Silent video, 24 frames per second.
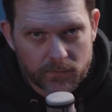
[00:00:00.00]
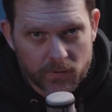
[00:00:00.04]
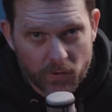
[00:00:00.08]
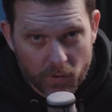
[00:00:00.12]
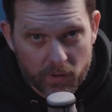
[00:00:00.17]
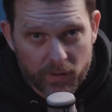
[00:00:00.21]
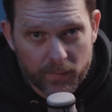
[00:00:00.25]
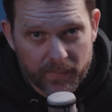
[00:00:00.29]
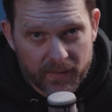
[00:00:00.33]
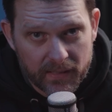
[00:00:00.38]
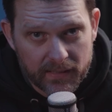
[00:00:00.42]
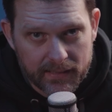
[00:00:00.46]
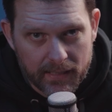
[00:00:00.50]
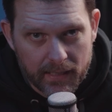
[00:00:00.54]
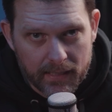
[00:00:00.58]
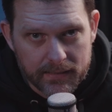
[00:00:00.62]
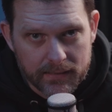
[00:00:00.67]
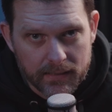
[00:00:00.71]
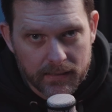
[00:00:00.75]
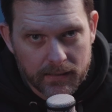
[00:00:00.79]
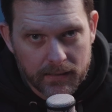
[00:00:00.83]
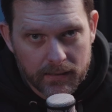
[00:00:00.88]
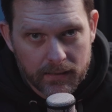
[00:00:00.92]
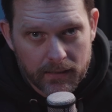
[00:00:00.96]
Look at me in the
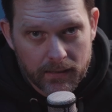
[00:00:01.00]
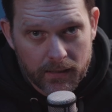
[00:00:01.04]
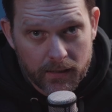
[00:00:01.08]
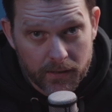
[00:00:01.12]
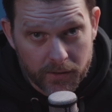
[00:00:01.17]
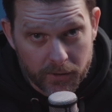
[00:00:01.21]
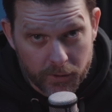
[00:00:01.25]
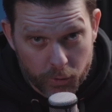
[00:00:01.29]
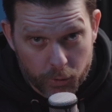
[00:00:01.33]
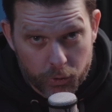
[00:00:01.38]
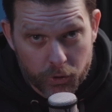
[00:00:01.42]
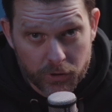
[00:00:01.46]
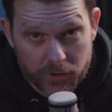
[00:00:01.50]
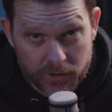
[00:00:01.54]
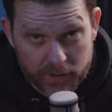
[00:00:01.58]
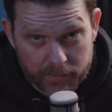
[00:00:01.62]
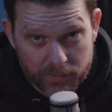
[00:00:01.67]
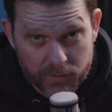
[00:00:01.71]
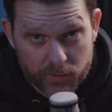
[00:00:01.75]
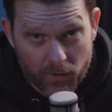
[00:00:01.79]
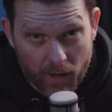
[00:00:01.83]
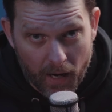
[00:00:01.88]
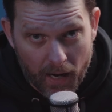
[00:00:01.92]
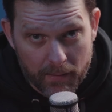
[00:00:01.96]
eyes. You should
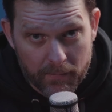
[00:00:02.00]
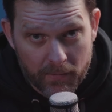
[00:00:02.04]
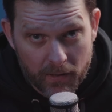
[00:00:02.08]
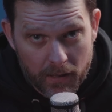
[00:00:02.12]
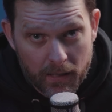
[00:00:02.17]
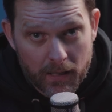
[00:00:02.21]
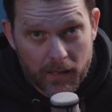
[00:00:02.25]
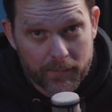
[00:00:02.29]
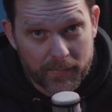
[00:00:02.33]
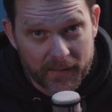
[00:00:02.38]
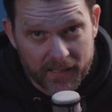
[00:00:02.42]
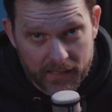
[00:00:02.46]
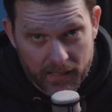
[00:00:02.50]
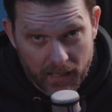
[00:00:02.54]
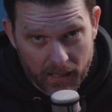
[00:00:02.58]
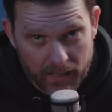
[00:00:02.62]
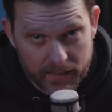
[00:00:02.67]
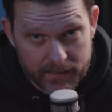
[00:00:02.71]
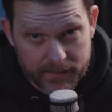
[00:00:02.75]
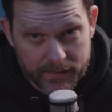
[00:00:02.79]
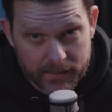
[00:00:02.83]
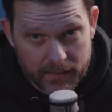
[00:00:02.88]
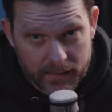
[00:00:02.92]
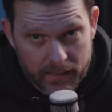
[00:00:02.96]
subscribe
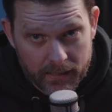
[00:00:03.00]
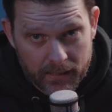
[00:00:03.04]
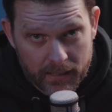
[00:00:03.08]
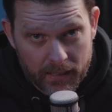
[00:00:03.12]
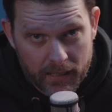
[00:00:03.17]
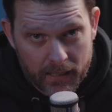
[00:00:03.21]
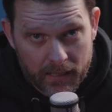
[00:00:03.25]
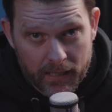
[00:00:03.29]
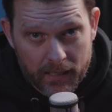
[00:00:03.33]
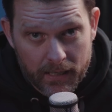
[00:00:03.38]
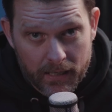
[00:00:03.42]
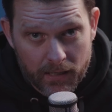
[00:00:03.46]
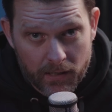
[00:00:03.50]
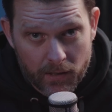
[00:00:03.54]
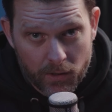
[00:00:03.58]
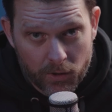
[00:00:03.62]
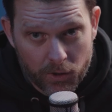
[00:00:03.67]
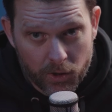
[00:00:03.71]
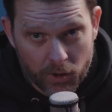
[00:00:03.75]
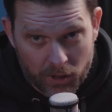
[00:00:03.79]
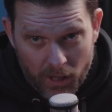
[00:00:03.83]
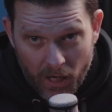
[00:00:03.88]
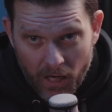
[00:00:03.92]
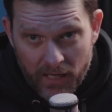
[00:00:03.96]
because
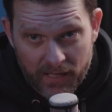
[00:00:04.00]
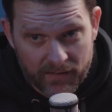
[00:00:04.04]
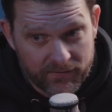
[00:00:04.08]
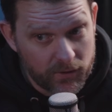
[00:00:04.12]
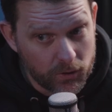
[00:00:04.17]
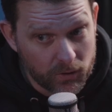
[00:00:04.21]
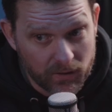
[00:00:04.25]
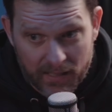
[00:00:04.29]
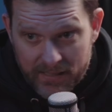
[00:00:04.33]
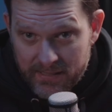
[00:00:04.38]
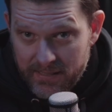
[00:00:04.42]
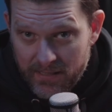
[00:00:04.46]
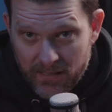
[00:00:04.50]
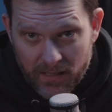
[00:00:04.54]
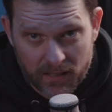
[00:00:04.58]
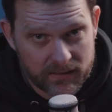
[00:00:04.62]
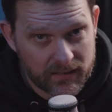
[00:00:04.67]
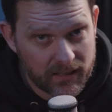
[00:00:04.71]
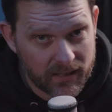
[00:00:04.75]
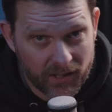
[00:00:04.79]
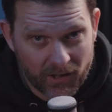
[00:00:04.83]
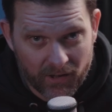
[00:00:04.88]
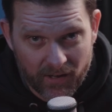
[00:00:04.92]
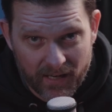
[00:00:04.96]
if you like the
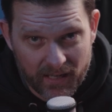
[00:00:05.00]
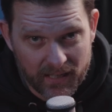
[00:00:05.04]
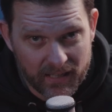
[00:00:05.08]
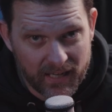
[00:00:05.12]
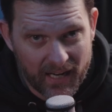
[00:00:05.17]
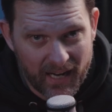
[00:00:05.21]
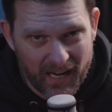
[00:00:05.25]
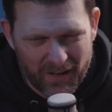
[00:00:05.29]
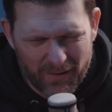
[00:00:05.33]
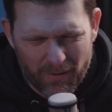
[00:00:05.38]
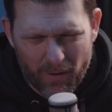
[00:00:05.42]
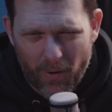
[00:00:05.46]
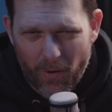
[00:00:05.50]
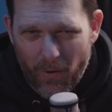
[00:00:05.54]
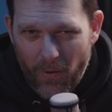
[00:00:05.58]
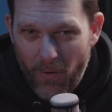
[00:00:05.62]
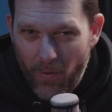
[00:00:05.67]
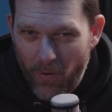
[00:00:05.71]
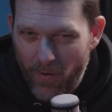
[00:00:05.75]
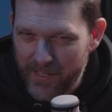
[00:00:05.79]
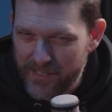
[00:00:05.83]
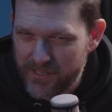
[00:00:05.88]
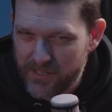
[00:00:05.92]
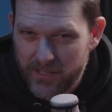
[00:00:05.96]
content you're getting now,
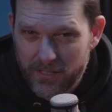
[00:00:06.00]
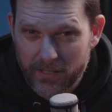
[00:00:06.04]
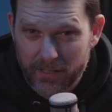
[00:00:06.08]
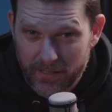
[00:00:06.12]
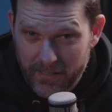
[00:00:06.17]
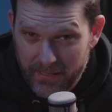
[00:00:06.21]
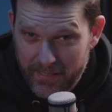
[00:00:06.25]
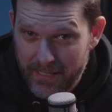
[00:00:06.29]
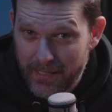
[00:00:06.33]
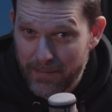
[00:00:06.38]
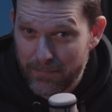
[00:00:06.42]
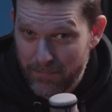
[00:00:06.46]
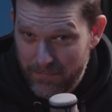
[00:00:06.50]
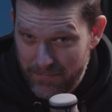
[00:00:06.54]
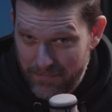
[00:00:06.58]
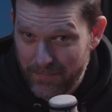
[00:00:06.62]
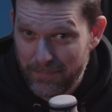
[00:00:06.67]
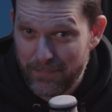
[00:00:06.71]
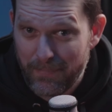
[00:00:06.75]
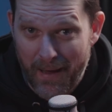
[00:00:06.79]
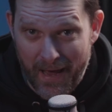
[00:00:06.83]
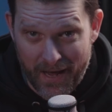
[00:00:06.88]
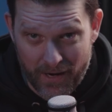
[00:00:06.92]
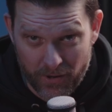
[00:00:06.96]
oh, it's going to get
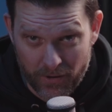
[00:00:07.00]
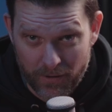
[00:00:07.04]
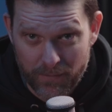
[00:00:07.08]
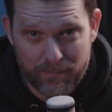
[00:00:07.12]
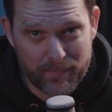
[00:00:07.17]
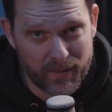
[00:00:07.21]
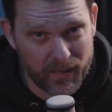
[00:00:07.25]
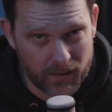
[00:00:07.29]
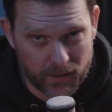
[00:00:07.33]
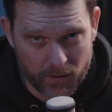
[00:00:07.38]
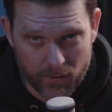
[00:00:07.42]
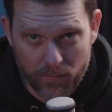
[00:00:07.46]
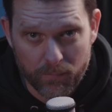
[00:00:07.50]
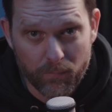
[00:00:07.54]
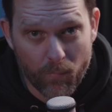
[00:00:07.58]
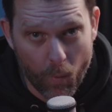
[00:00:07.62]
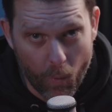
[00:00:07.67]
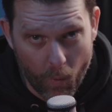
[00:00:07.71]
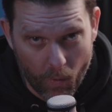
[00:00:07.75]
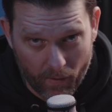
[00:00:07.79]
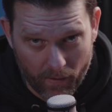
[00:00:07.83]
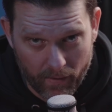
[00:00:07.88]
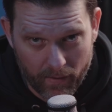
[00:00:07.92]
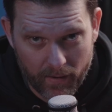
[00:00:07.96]
better, bigger,
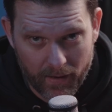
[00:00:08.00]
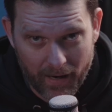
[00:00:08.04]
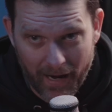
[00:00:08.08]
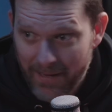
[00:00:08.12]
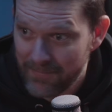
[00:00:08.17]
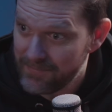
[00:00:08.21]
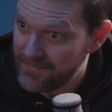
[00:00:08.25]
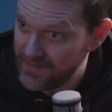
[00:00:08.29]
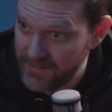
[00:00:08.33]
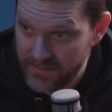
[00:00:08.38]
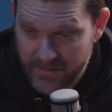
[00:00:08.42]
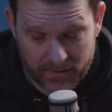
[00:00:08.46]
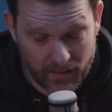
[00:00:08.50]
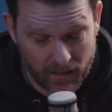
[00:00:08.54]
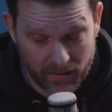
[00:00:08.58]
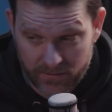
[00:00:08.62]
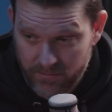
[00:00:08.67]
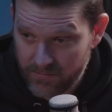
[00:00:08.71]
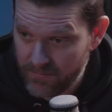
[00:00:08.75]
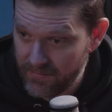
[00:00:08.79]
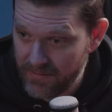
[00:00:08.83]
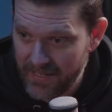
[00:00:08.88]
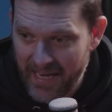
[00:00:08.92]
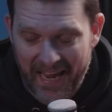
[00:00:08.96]
more. And
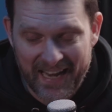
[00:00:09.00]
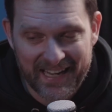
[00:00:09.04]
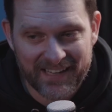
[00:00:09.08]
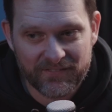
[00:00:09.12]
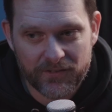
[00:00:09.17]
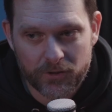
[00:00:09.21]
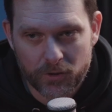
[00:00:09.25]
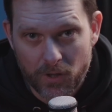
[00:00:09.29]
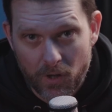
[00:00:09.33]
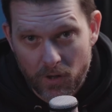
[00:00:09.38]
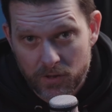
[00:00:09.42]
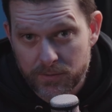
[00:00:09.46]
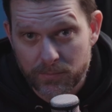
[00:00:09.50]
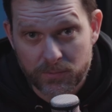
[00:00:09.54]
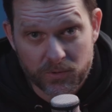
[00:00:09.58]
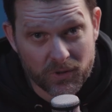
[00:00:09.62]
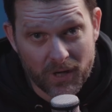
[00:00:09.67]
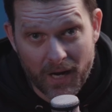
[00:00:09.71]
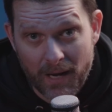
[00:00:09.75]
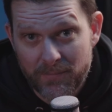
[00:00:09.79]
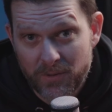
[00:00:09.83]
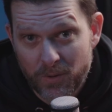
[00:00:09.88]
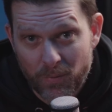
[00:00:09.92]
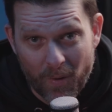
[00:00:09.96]
if you don't
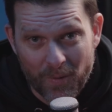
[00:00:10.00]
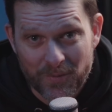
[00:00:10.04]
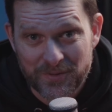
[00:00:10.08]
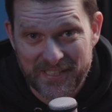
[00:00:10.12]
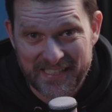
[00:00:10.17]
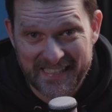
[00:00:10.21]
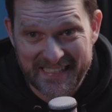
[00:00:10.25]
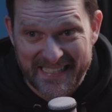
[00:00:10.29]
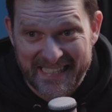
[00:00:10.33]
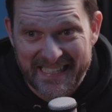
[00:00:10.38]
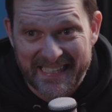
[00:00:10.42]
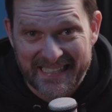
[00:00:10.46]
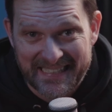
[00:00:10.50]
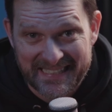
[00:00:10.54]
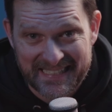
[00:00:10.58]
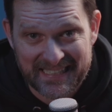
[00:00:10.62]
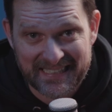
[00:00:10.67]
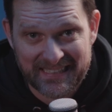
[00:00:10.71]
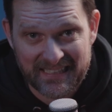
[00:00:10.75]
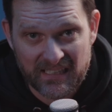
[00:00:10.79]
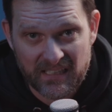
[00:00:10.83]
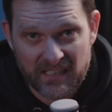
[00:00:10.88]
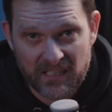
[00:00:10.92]
subscribe, you won't see it.